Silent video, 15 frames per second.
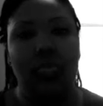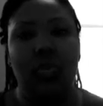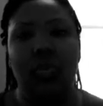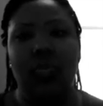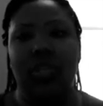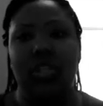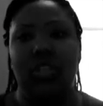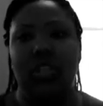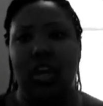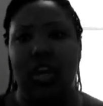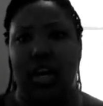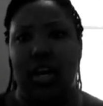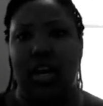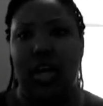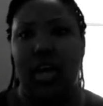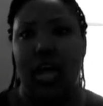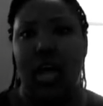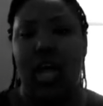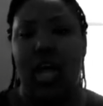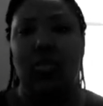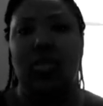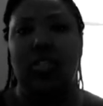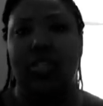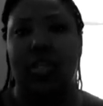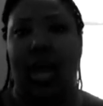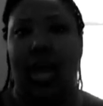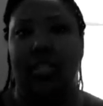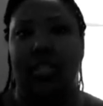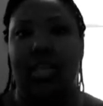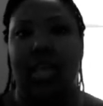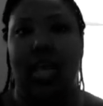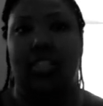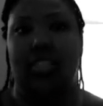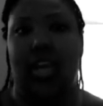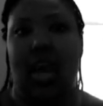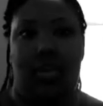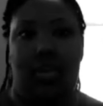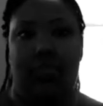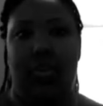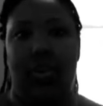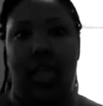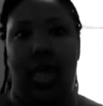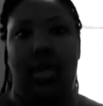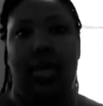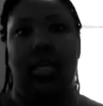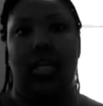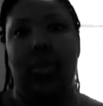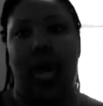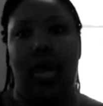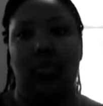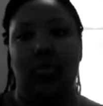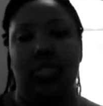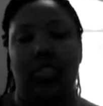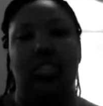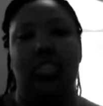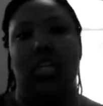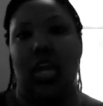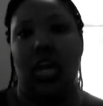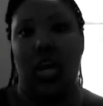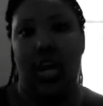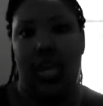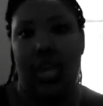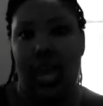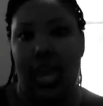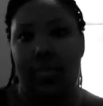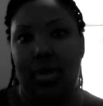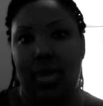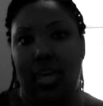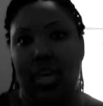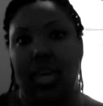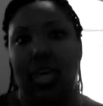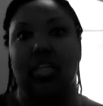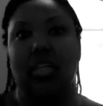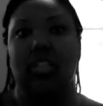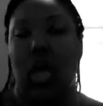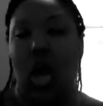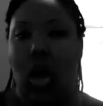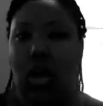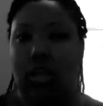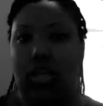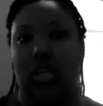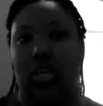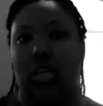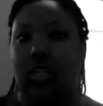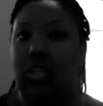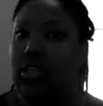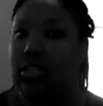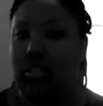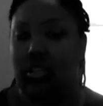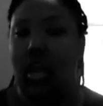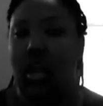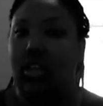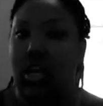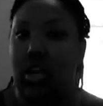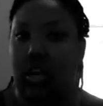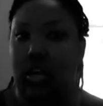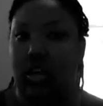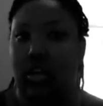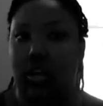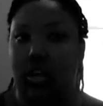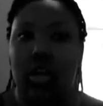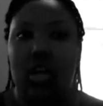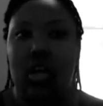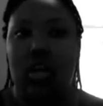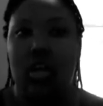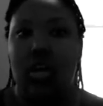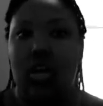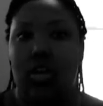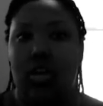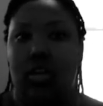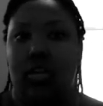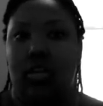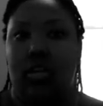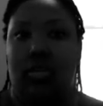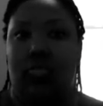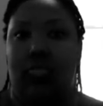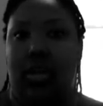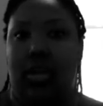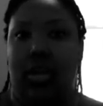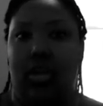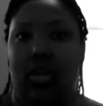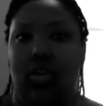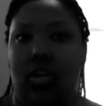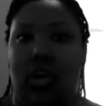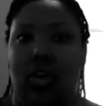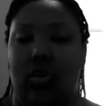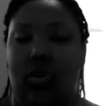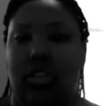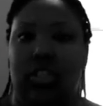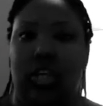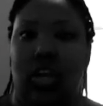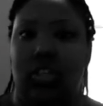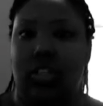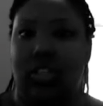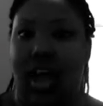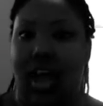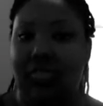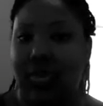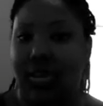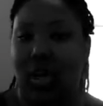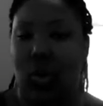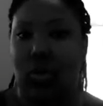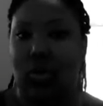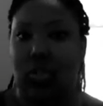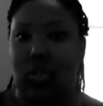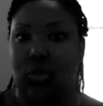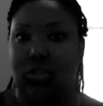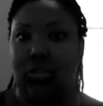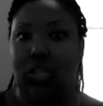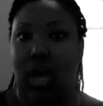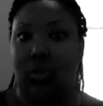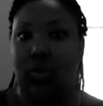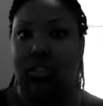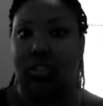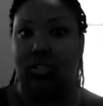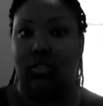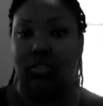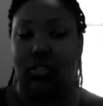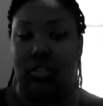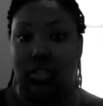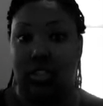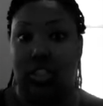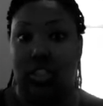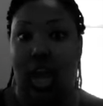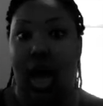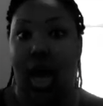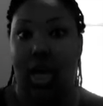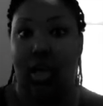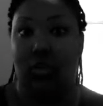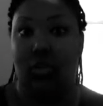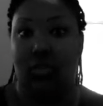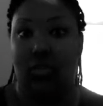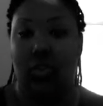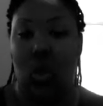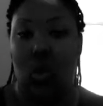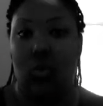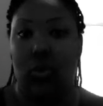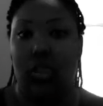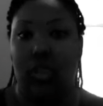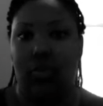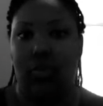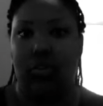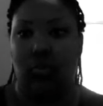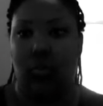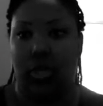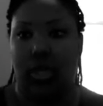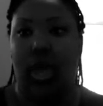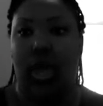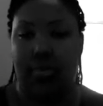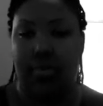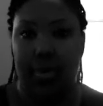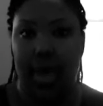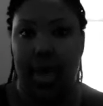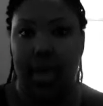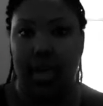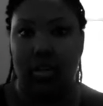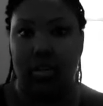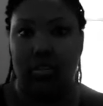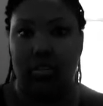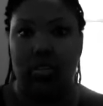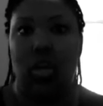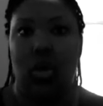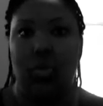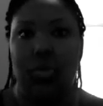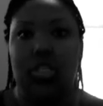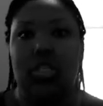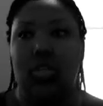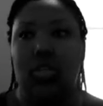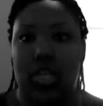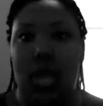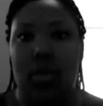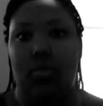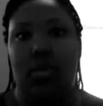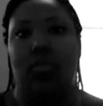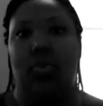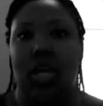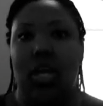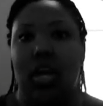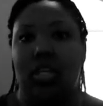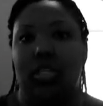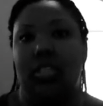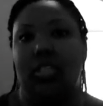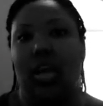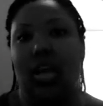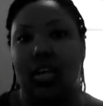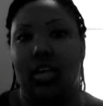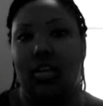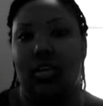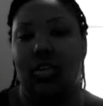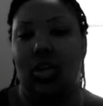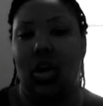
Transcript: we went there. It was nice. I liked it. I didn't feel like anybody was staring at me and talking and this, that, and the third. But, at the church that I've been going to since I was a child, even though we left and we came back, it's still the same people there. And it's like,